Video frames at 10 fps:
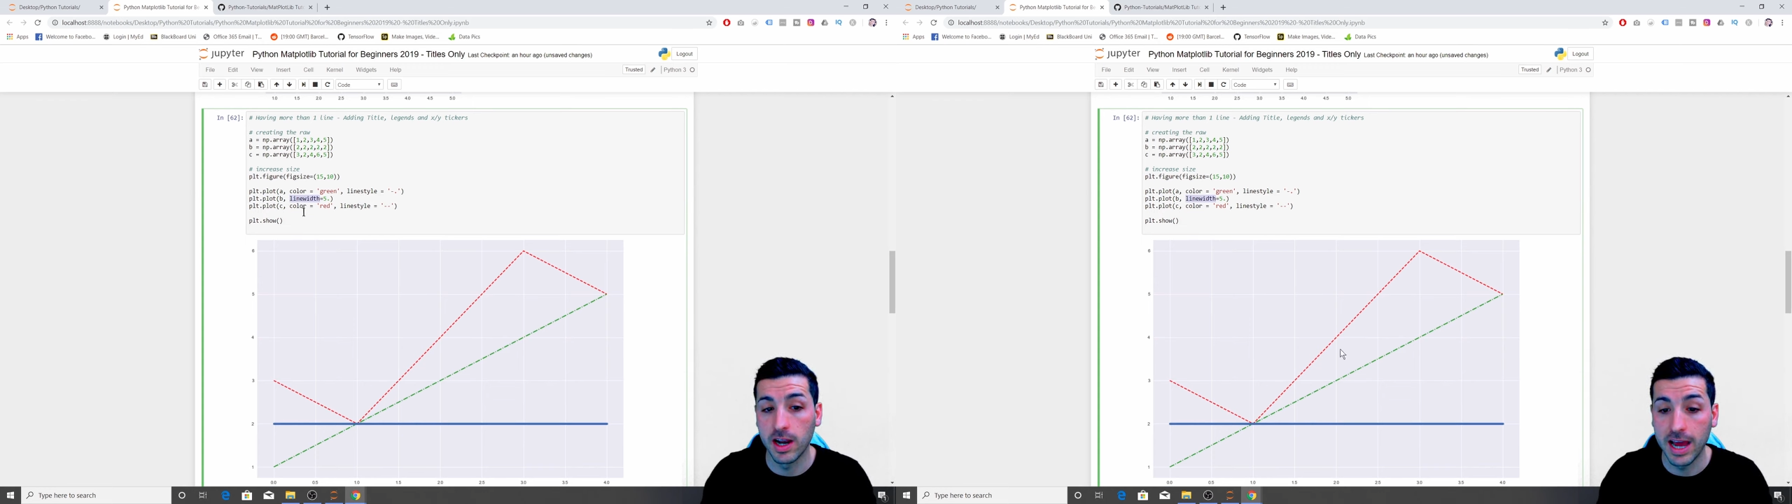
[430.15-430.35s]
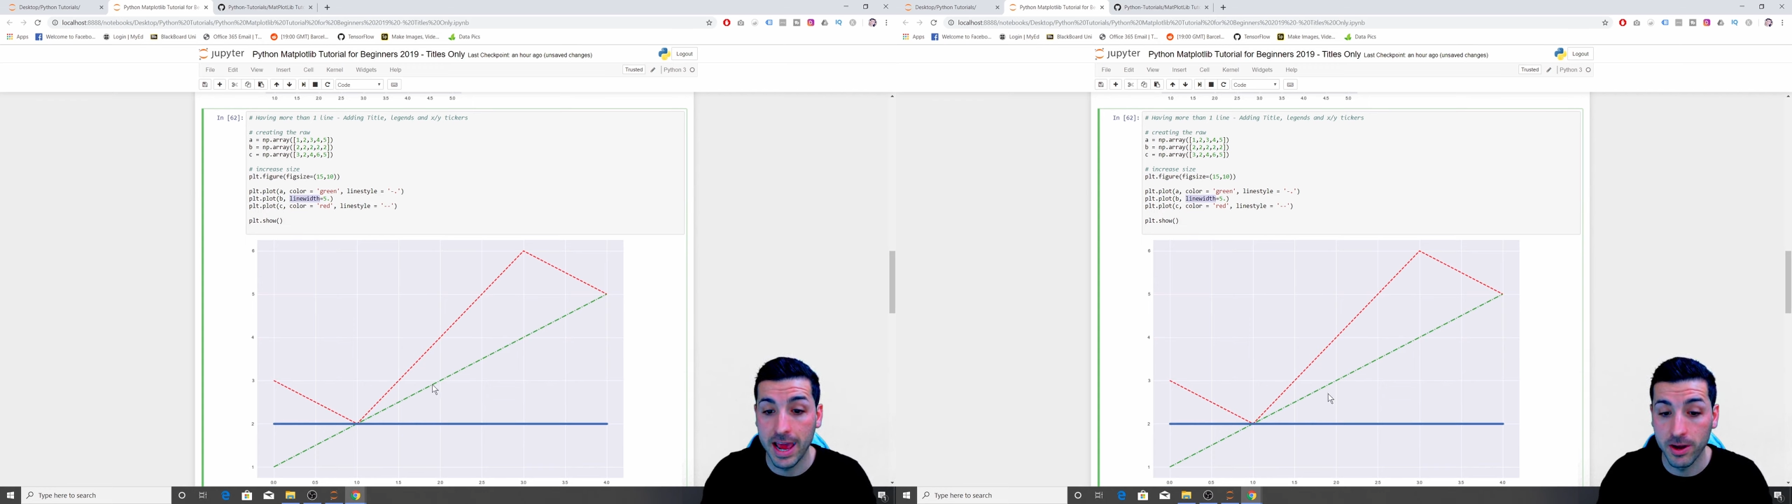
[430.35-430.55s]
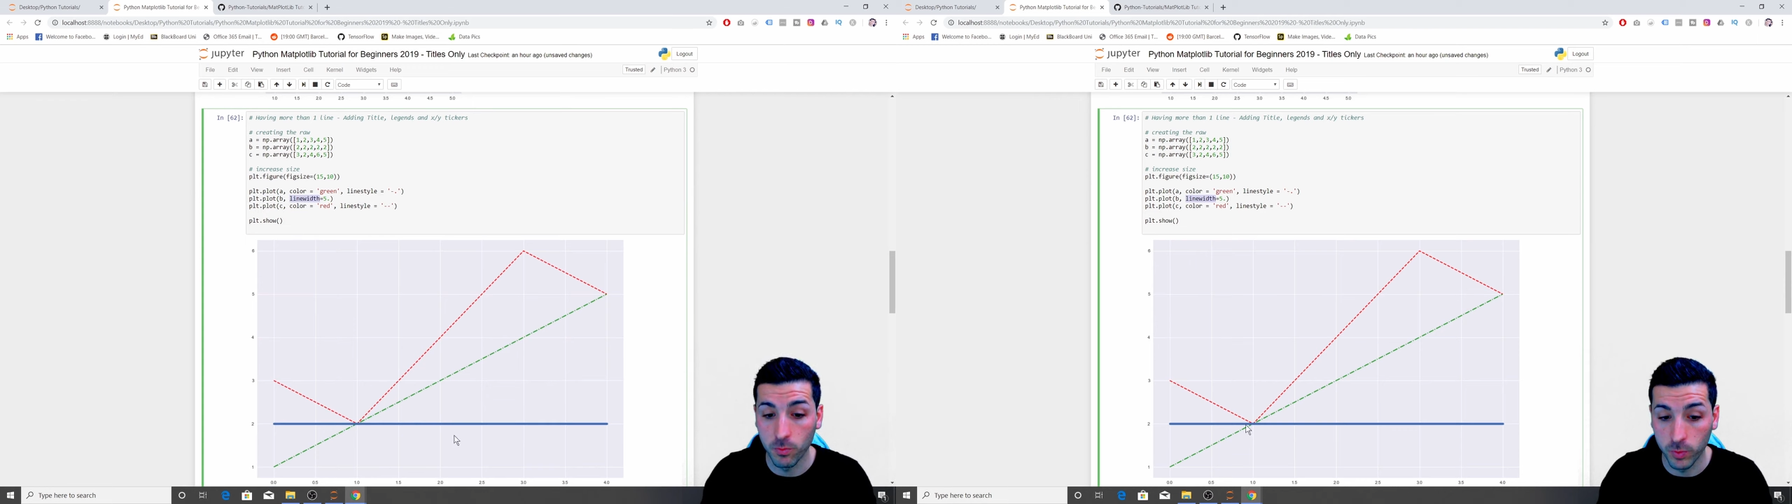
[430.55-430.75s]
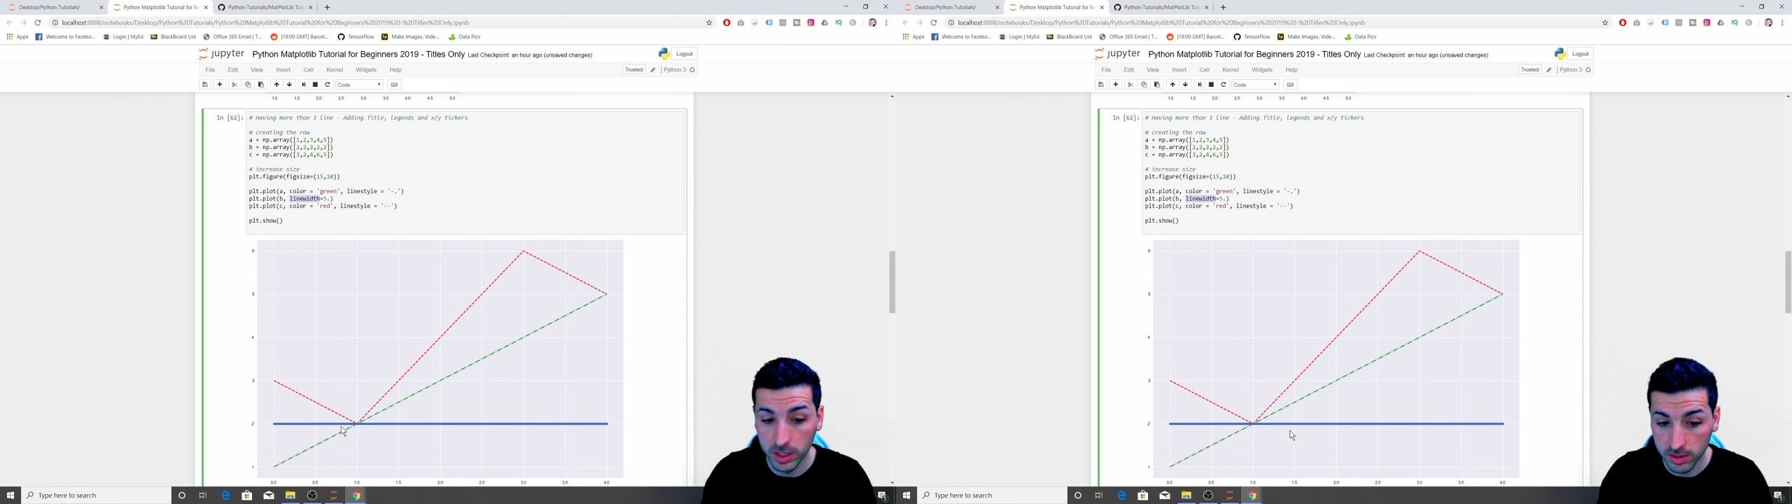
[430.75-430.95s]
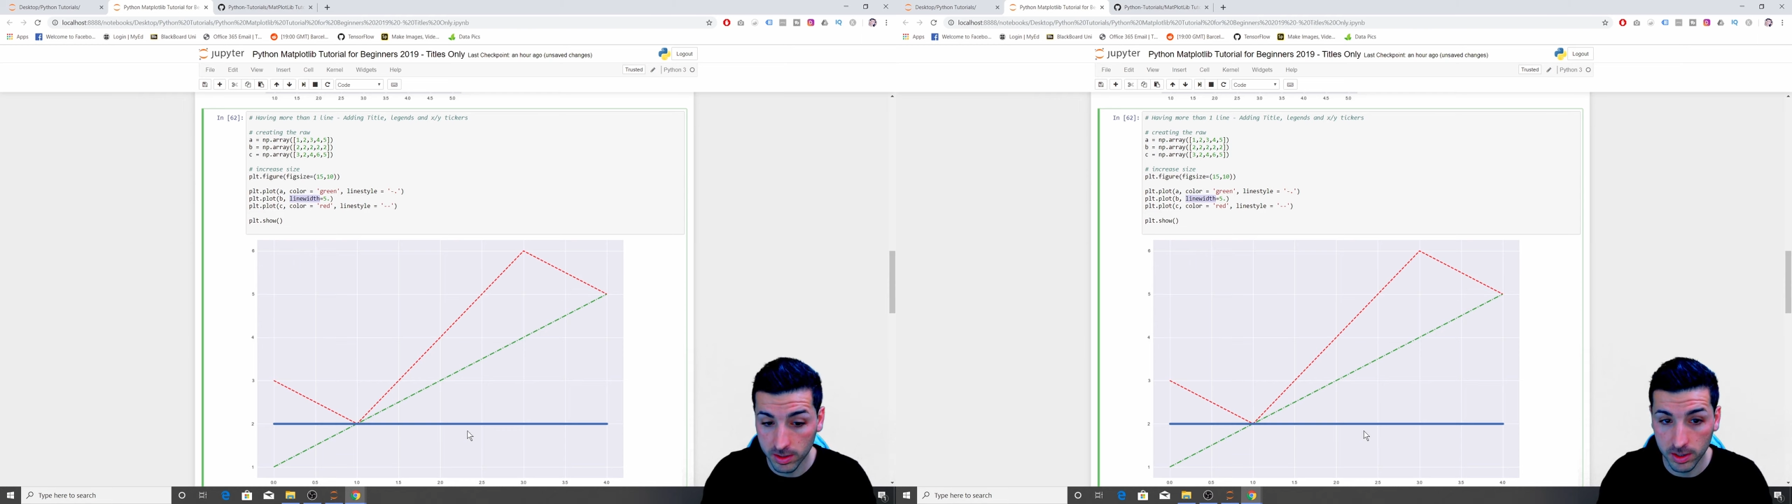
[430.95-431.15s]
line
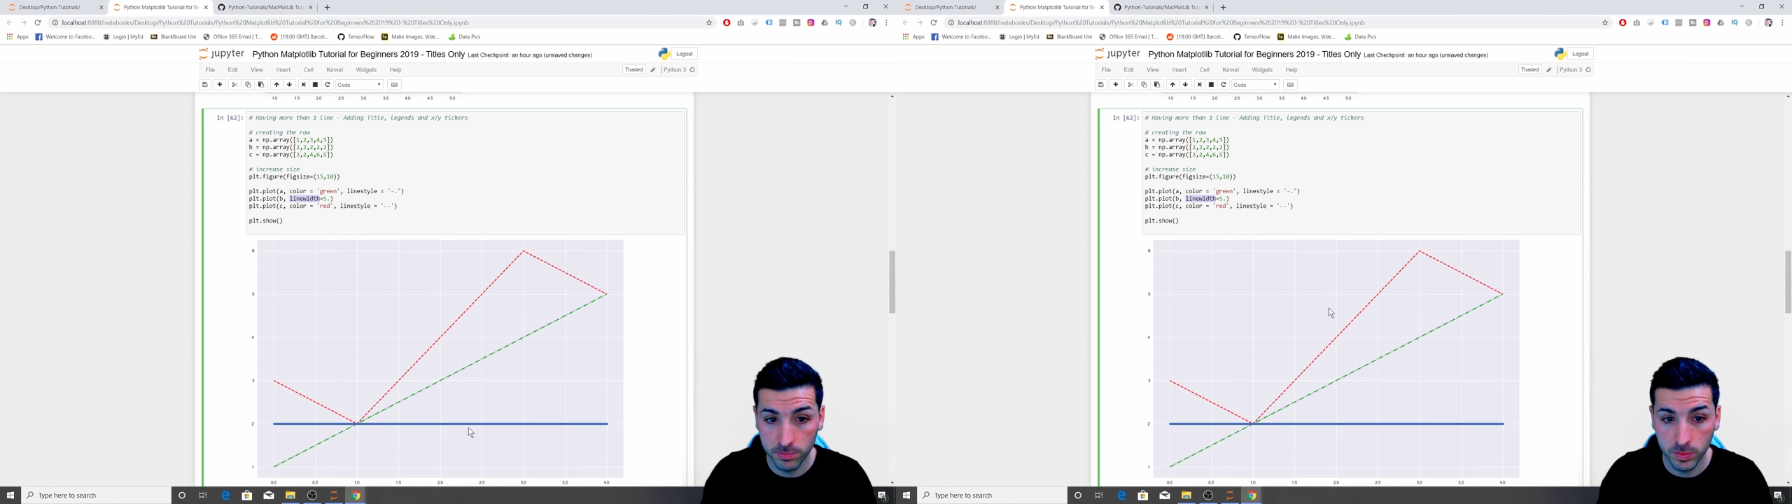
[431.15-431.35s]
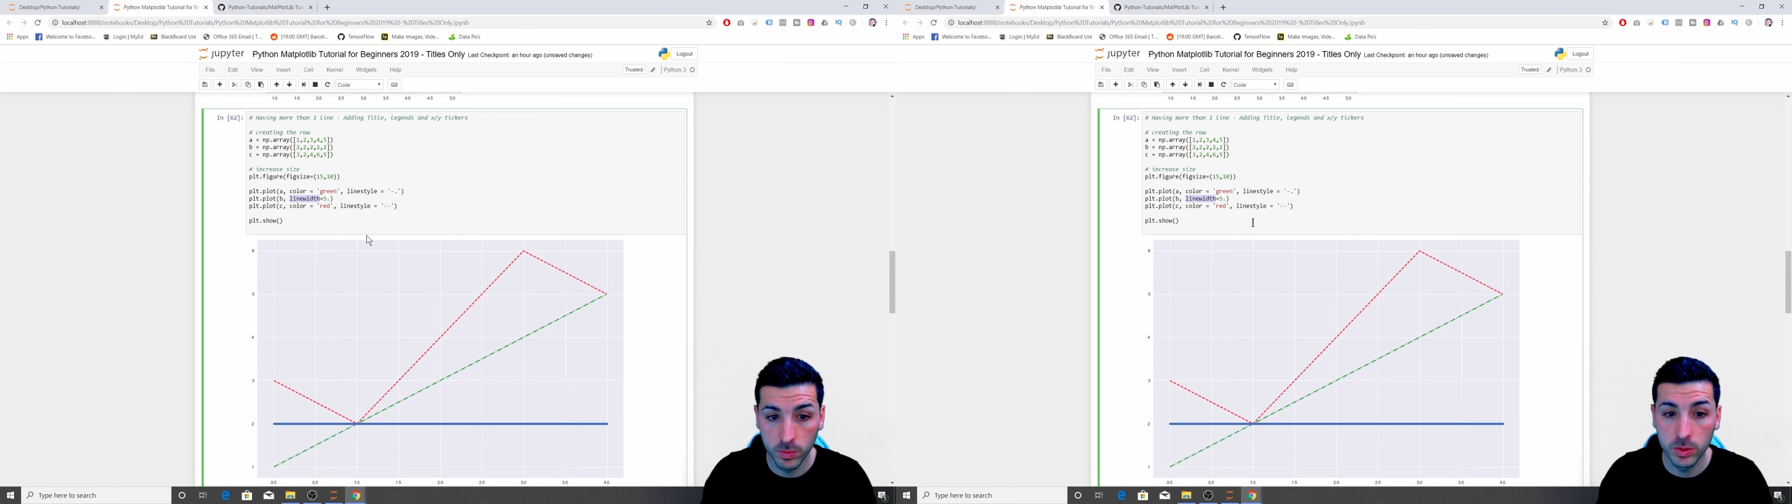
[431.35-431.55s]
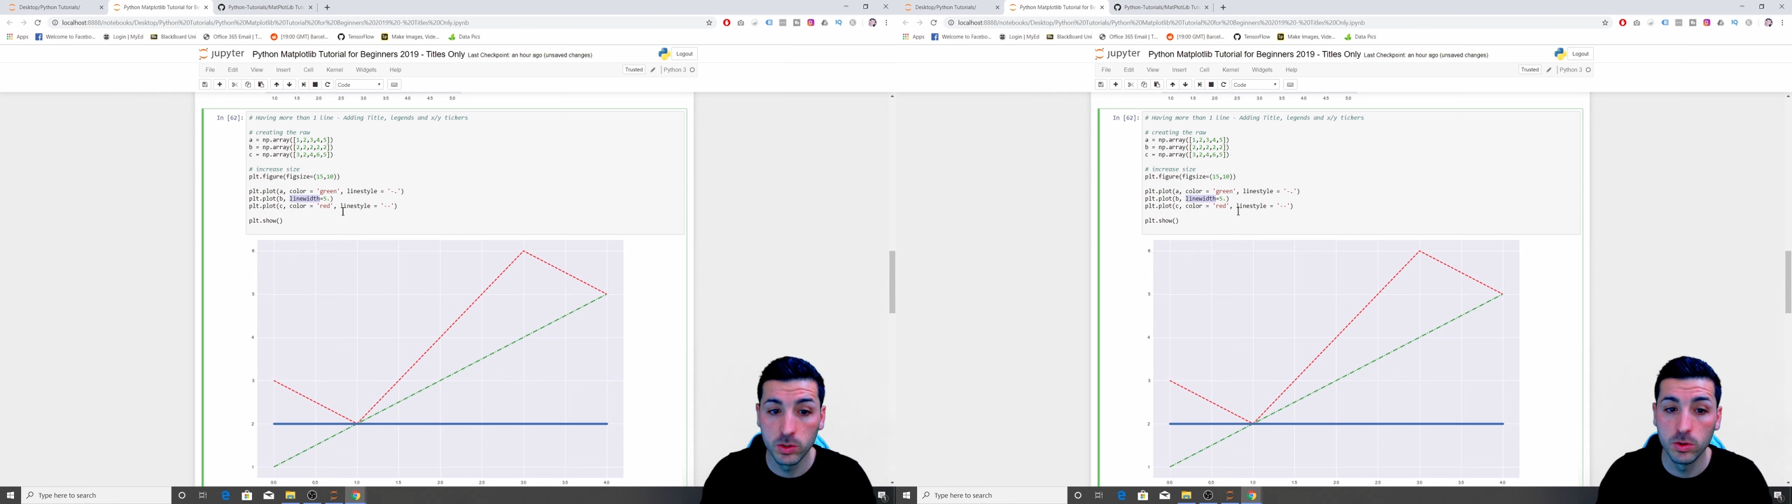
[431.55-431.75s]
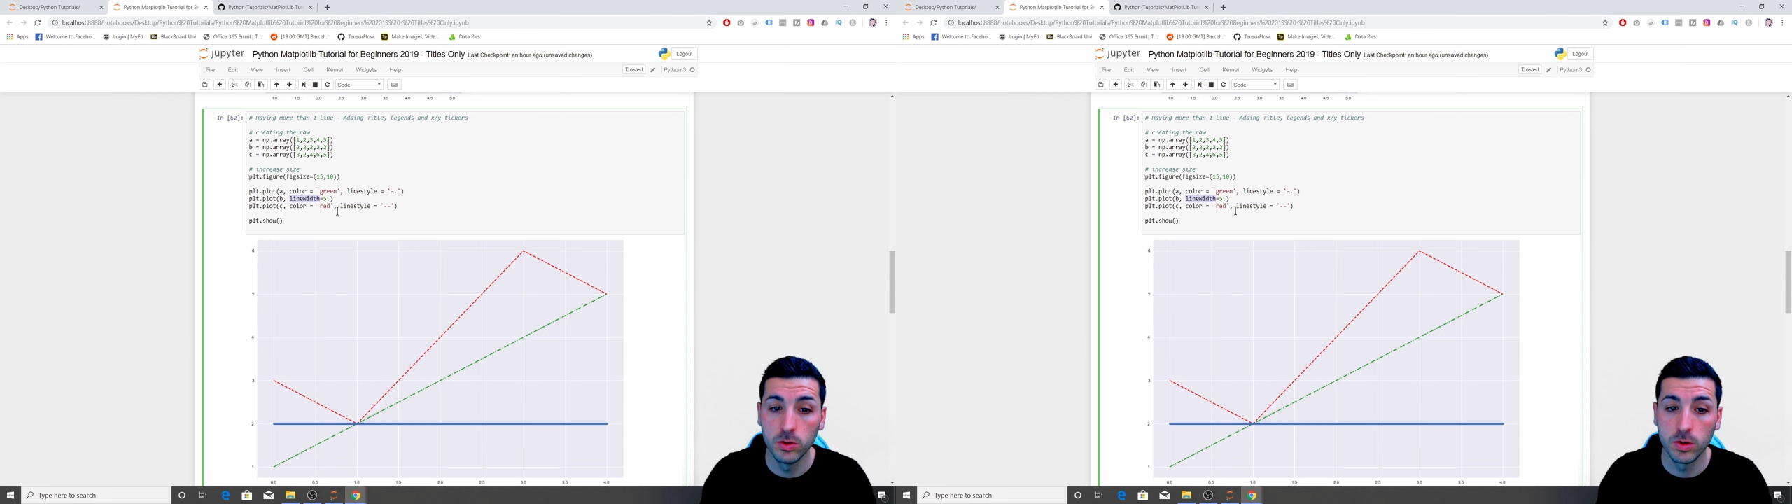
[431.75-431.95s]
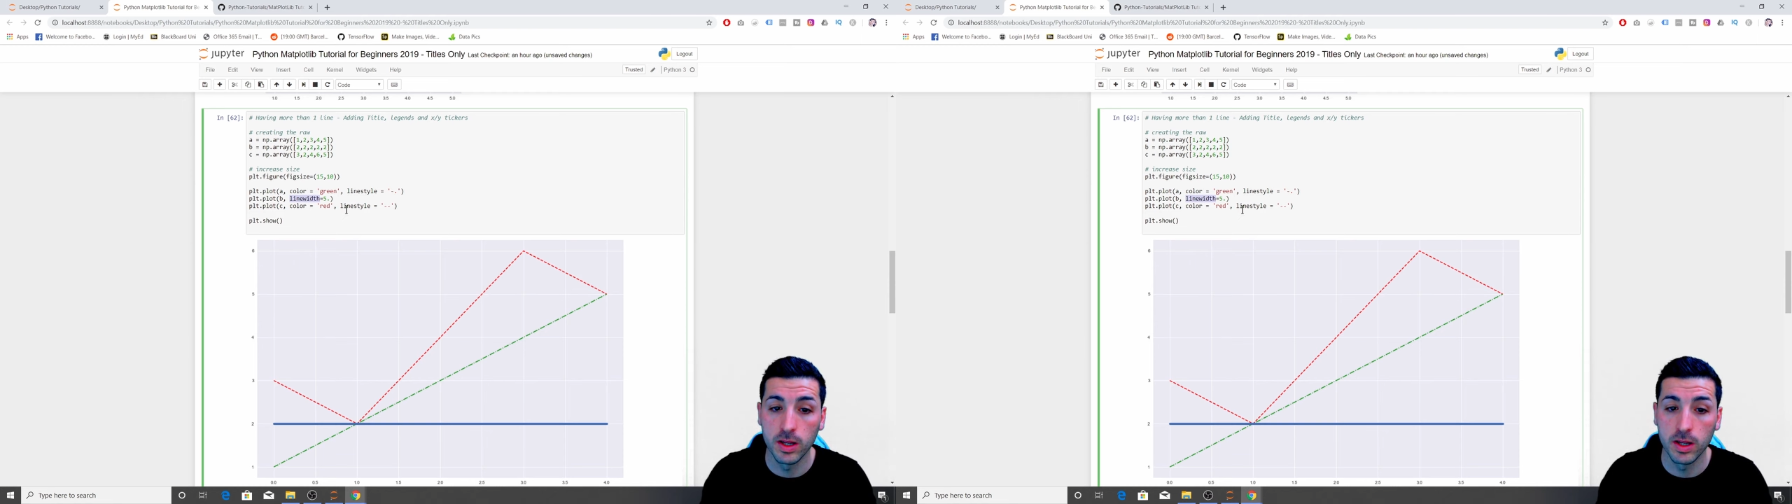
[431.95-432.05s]
width if we want to,